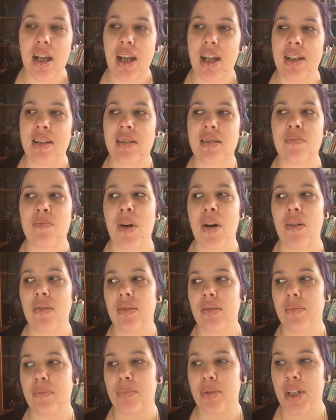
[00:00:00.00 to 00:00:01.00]
It
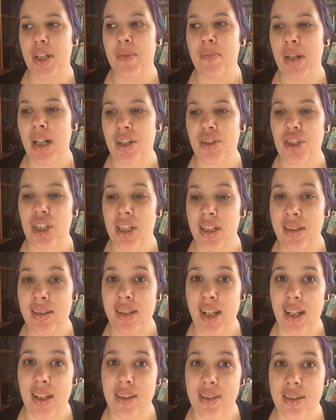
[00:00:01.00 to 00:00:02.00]
smelt pretty much
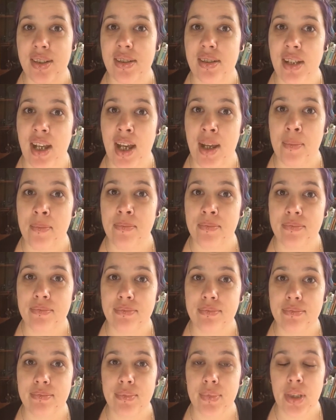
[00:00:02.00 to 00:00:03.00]
exactly the same,
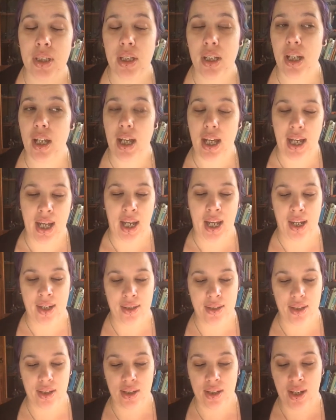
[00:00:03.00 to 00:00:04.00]

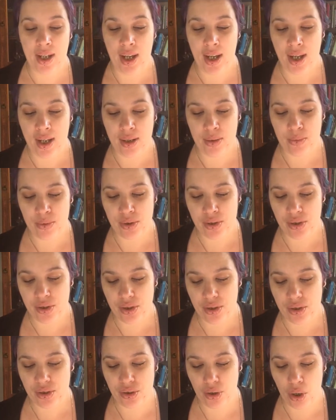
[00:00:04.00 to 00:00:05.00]
and yeah, it was
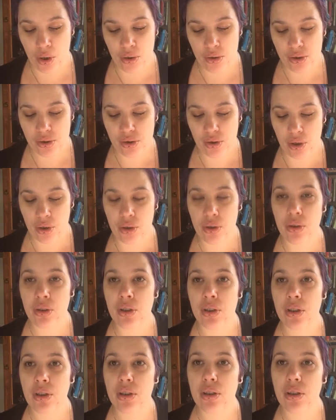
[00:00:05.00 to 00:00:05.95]
just so, so good.